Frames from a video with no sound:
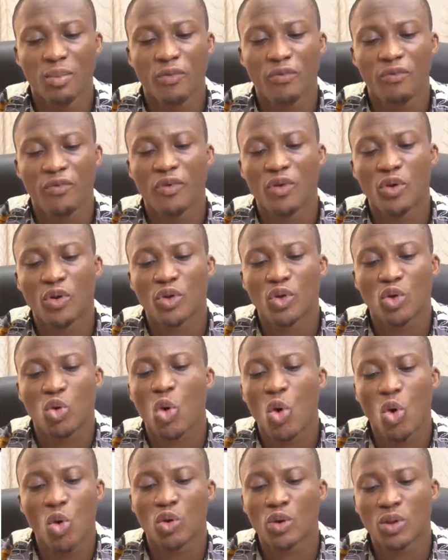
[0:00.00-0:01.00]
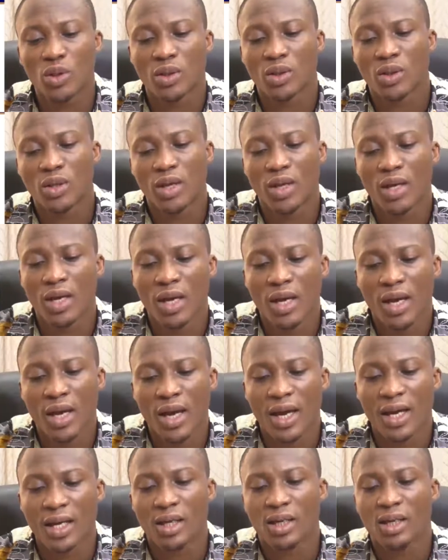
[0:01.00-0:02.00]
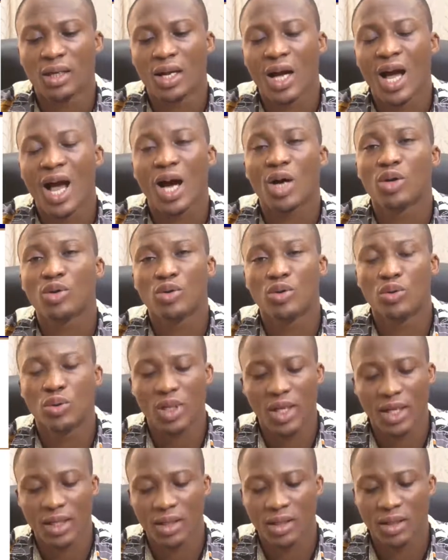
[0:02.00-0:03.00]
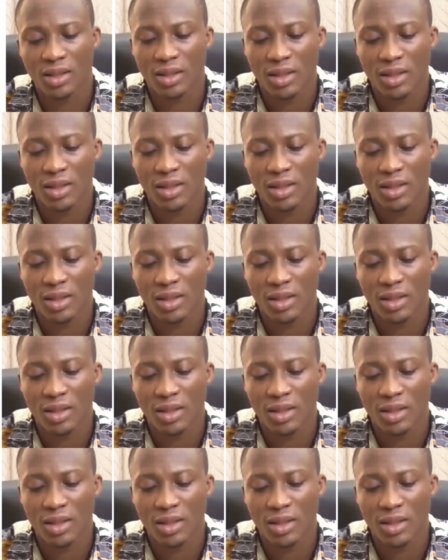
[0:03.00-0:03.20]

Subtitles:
various scores and how to test